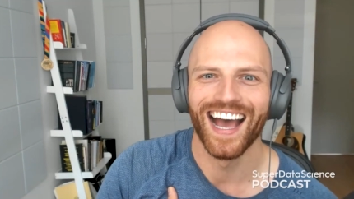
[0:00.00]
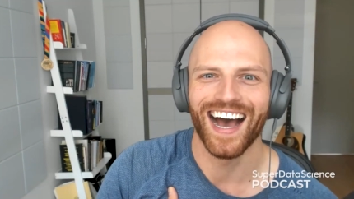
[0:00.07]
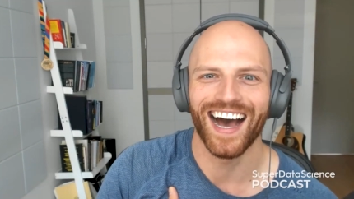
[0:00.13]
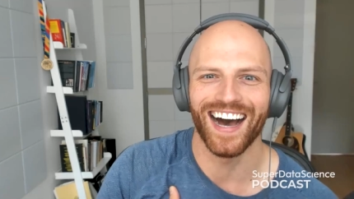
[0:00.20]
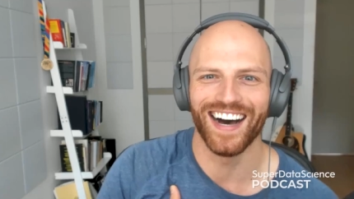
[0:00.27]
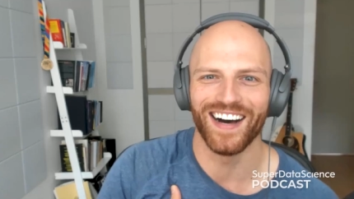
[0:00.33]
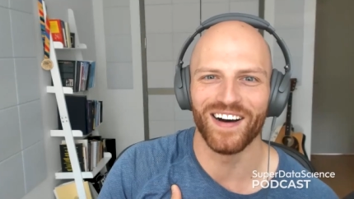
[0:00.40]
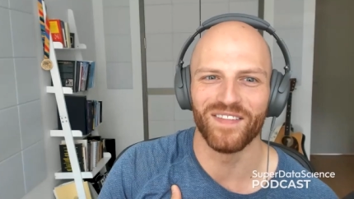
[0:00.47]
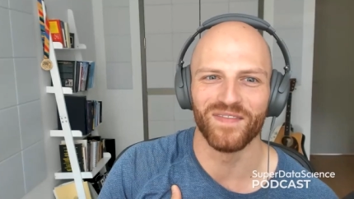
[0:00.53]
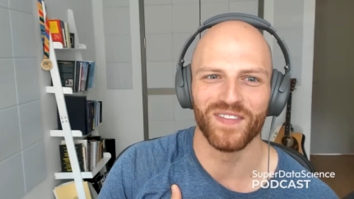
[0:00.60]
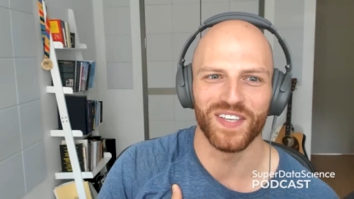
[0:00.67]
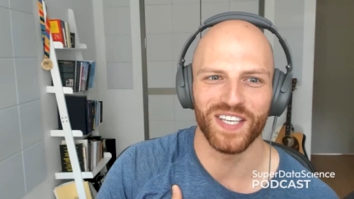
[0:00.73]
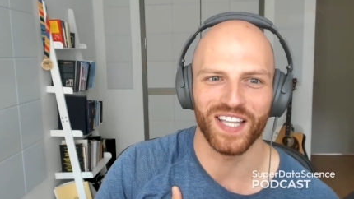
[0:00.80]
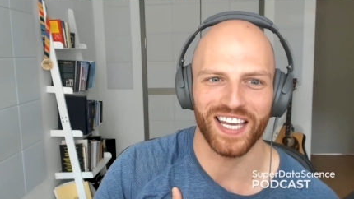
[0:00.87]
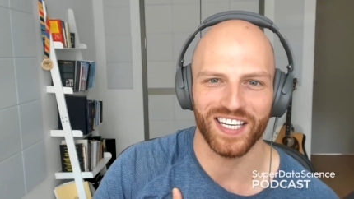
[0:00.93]
um,
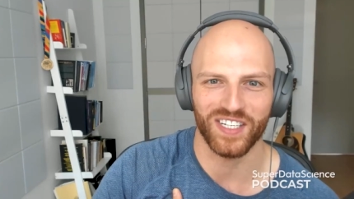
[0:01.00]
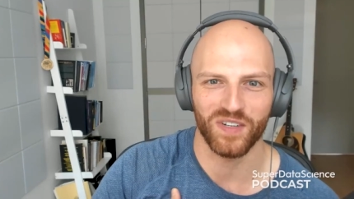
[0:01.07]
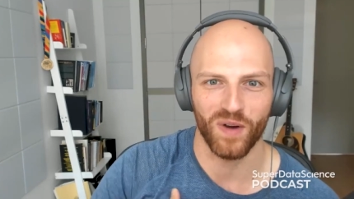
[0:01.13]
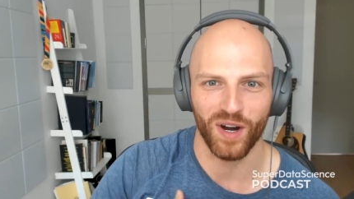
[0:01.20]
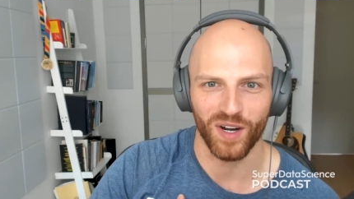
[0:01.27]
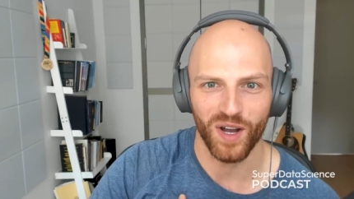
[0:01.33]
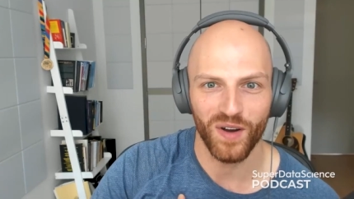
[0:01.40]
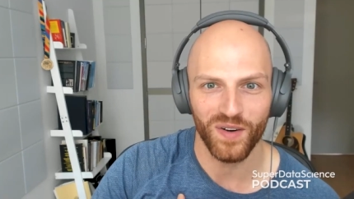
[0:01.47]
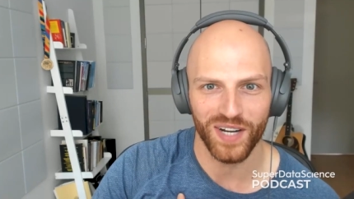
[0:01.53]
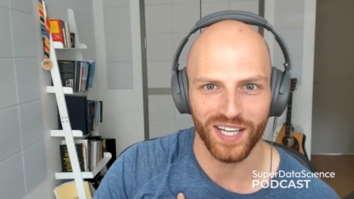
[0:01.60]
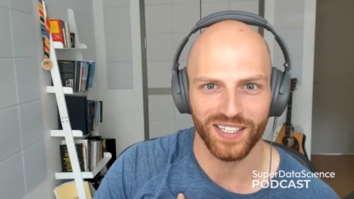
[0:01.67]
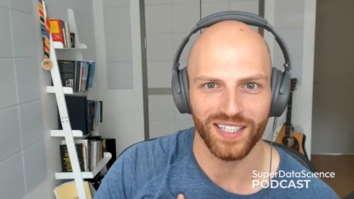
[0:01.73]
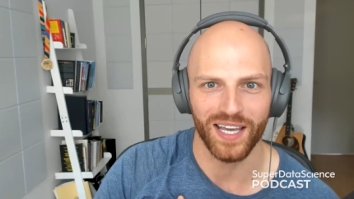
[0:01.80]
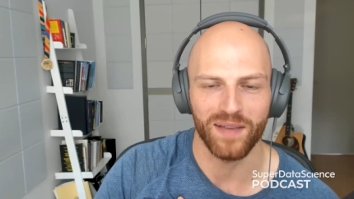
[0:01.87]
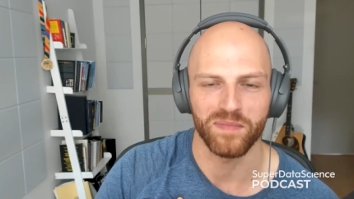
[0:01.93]
like to our own
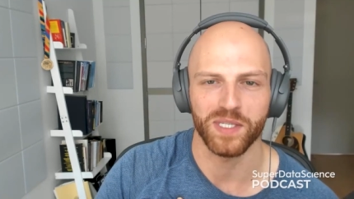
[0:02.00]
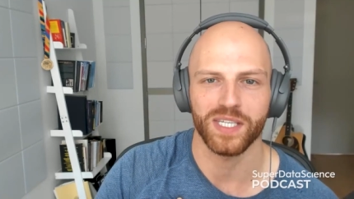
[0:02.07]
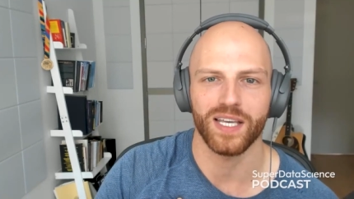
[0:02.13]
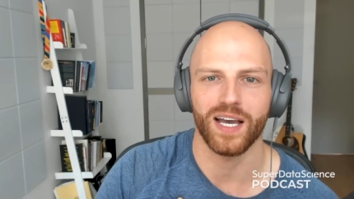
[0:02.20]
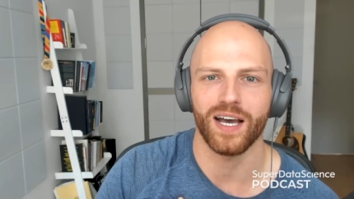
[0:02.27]
LLMs.